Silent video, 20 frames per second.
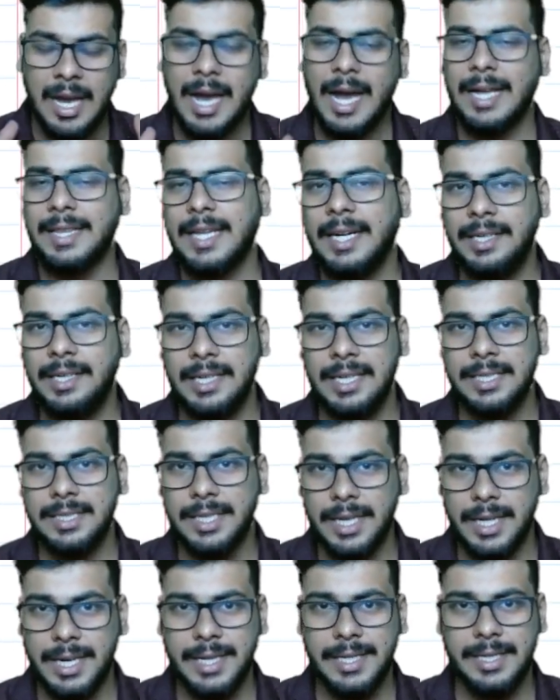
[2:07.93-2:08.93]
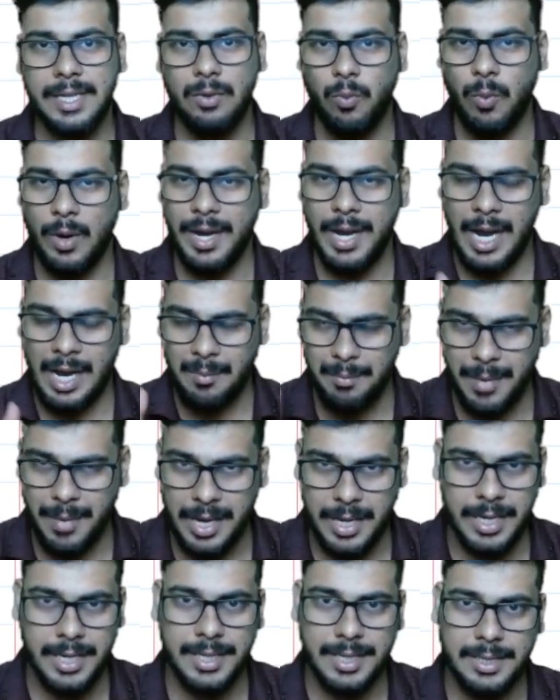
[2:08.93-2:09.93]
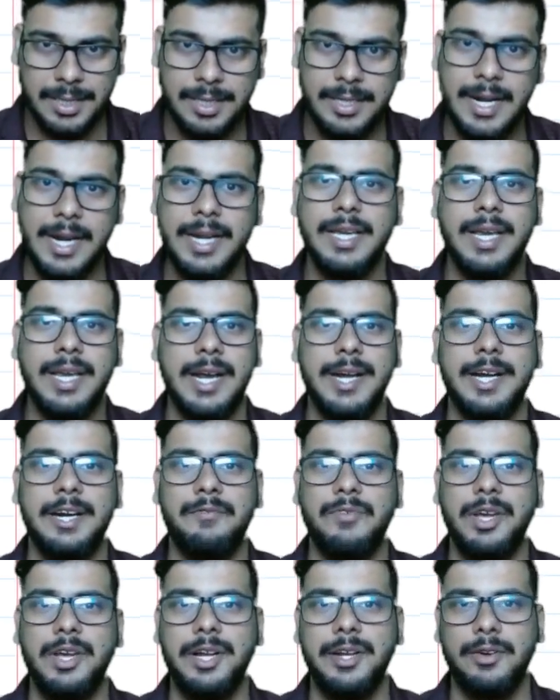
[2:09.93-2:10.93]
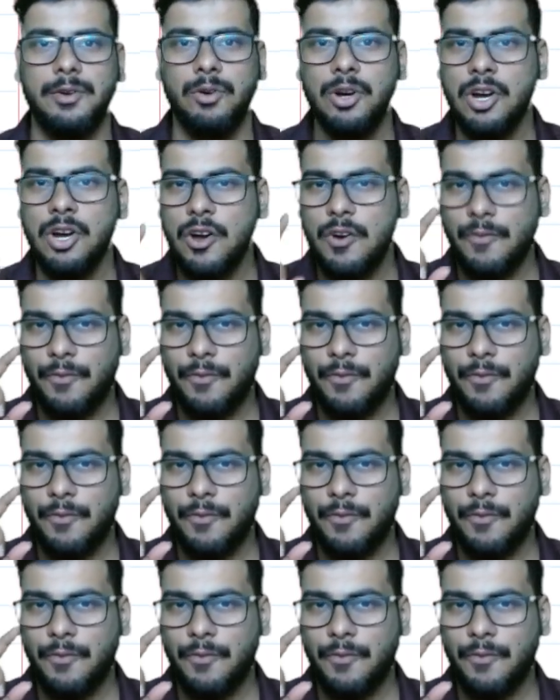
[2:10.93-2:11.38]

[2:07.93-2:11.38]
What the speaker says: And that is the reason why I'm making this dedicated video